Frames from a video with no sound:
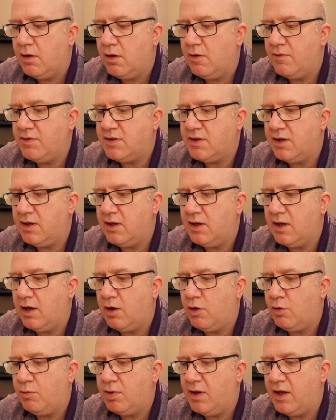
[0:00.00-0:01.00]
Obviously
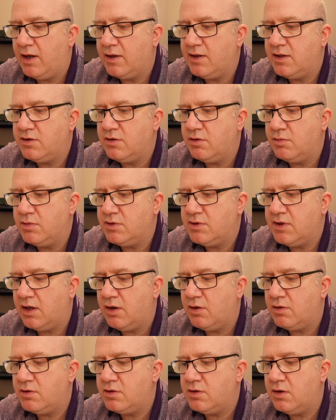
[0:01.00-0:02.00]
I'll blank these numbers
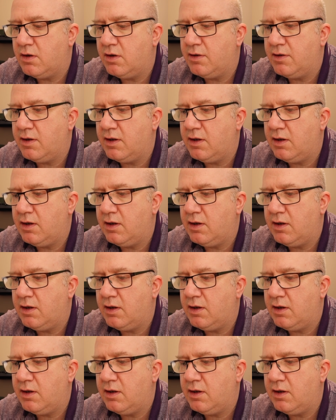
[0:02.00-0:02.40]
out on